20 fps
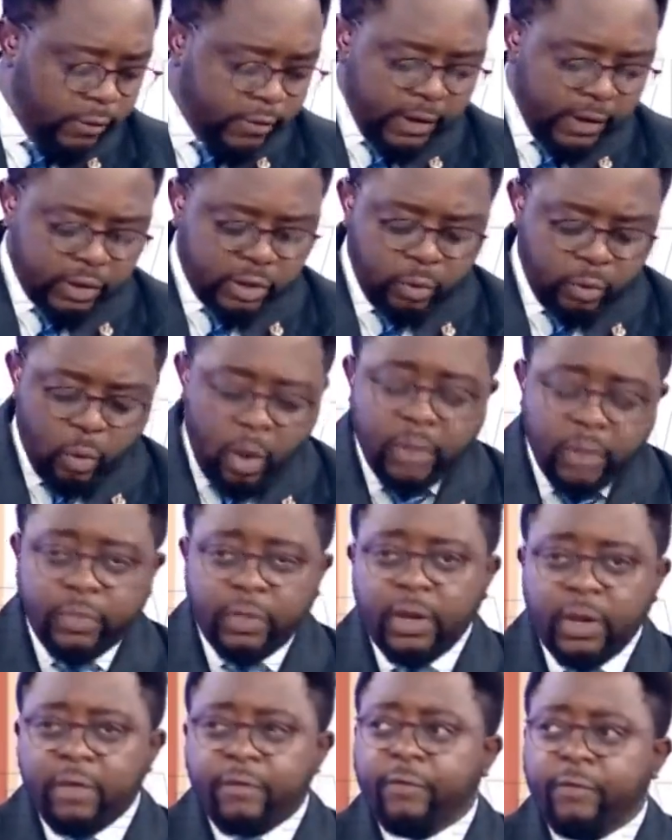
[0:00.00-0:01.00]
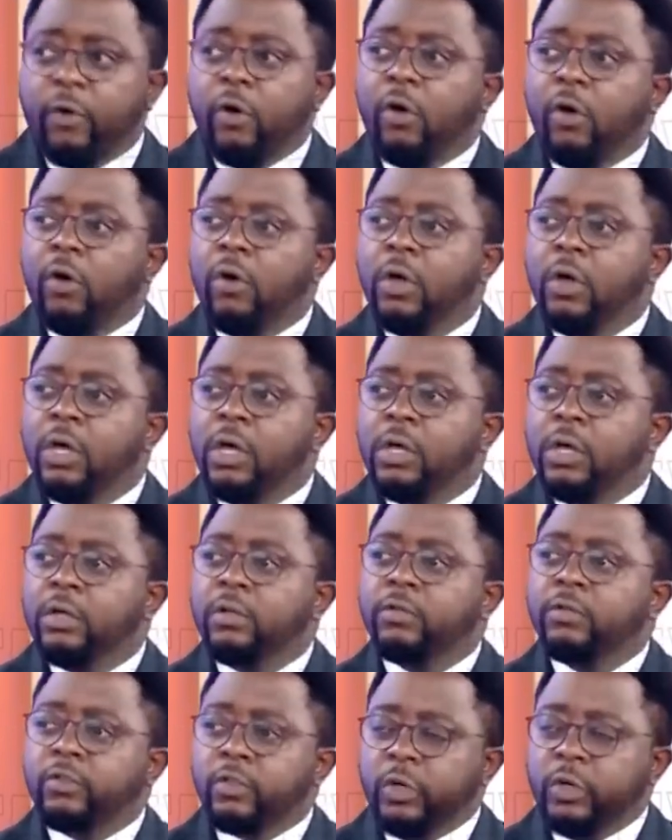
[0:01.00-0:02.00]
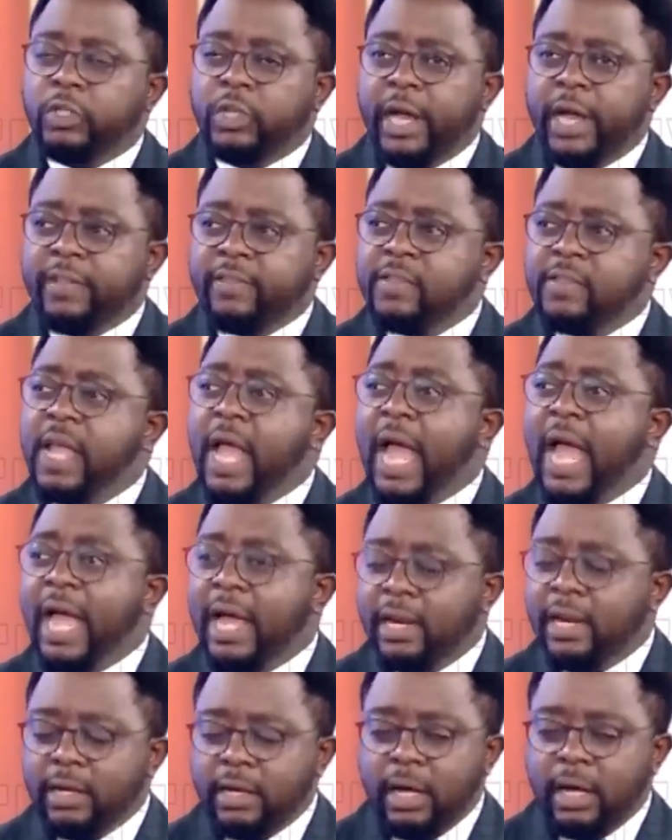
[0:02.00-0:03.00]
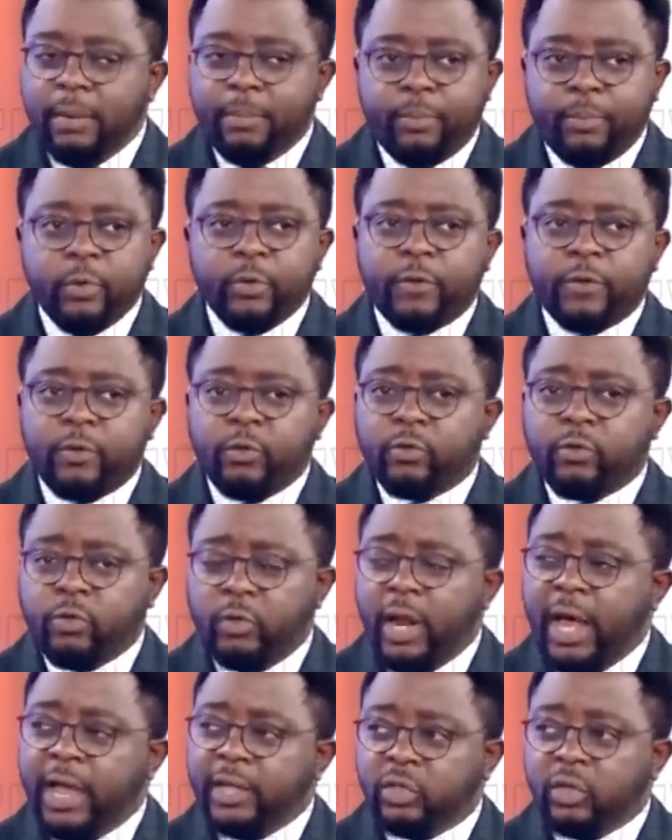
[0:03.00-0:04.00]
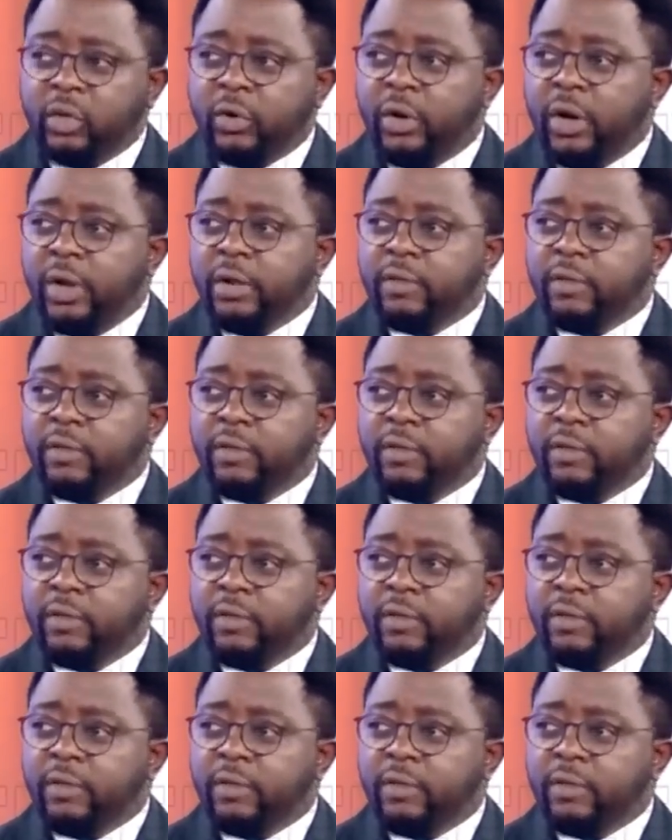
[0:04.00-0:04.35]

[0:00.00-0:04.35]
So section 134 suggests and puts to Nigeria.